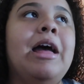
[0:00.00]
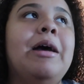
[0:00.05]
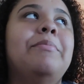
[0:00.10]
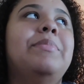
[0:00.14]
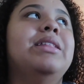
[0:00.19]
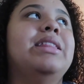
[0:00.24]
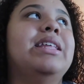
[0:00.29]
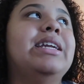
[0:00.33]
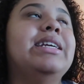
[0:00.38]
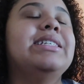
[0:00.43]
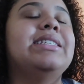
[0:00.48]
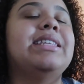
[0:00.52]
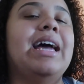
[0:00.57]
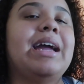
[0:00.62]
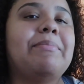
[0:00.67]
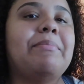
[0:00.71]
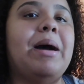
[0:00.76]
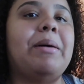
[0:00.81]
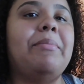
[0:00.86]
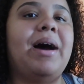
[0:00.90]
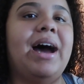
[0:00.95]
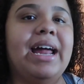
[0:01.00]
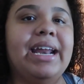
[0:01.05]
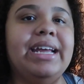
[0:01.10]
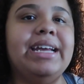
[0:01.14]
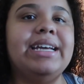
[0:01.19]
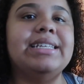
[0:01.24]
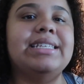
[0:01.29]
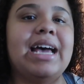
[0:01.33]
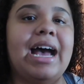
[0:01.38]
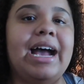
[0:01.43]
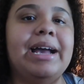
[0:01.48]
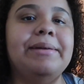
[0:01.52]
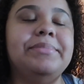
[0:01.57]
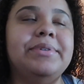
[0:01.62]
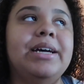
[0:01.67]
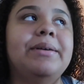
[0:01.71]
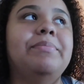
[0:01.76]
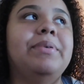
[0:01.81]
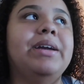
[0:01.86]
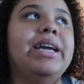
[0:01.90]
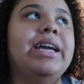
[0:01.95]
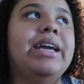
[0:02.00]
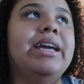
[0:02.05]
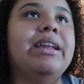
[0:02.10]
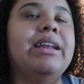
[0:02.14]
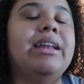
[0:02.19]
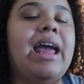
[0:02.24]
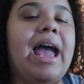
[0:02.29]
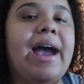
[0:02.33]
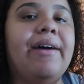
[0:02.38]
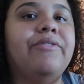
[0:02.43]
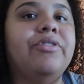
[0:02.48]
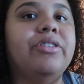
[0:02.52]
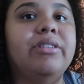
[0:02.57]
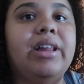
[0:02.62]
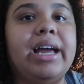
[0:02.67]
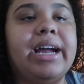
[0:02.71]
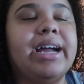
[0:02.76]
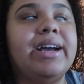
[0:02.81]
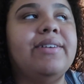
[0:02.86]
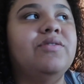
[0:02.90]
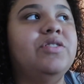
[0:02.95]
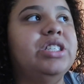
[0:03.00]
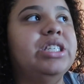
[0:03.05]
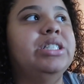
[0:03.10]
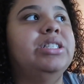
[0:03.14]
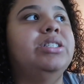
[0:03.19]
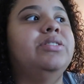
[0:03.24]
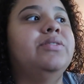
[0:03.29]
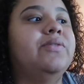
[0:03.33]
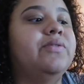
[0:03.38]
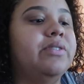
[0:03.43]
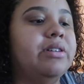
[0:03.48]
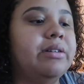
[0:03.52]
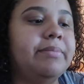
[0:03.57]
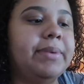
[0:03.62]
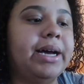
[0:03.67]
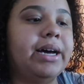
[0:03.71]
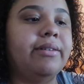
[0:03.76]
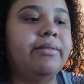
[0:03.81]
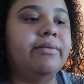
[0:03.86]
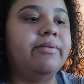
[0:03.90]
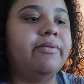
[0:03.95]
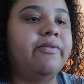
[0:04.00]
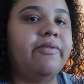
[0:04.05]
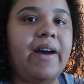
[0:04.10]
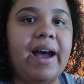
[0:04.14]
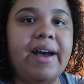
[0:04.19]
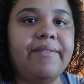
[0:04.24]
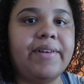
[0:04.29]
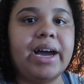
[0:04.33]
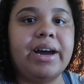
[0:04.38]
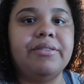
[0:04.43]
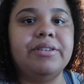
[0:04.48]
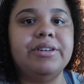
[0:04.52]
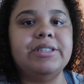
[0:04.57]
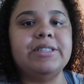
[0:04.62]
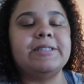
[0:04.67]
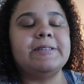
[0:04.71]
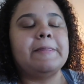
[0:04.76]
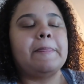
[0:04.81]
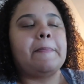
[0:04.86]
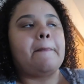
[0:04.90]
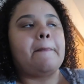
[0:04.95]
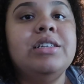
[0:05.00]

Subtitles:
but then it's like my body gets hyped up again after like I've chilled for about 5 hours.